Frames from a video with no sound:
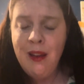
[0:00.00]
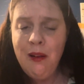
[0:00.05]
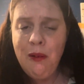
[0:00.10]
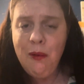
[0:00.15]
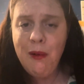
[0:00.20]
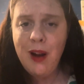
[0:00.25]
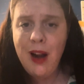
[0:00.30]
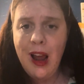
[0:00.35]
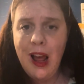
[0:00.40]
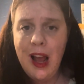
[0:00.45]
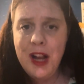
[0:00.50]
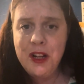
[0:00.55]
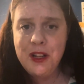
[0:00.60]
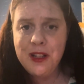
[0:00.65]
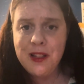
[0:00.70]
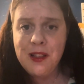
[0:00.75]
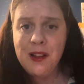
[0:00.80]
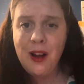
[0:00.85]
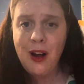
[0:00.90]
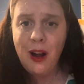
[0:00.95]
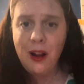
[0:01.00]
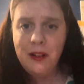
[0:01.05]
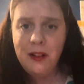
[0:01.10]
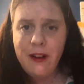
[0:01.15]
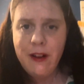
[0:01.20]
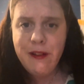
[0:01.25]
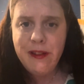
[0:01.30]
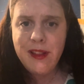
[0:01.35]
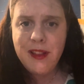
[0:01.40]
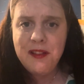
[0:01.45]
when I just called
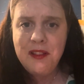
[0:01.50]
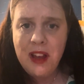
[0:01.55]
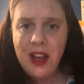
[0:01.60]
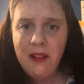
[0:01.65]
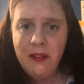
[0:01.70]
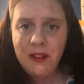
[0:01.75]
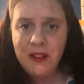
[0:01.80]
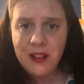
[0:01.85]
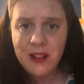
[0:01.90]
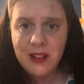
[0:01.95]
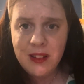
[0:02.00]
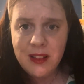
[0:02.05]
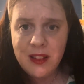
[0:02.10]
her the devil?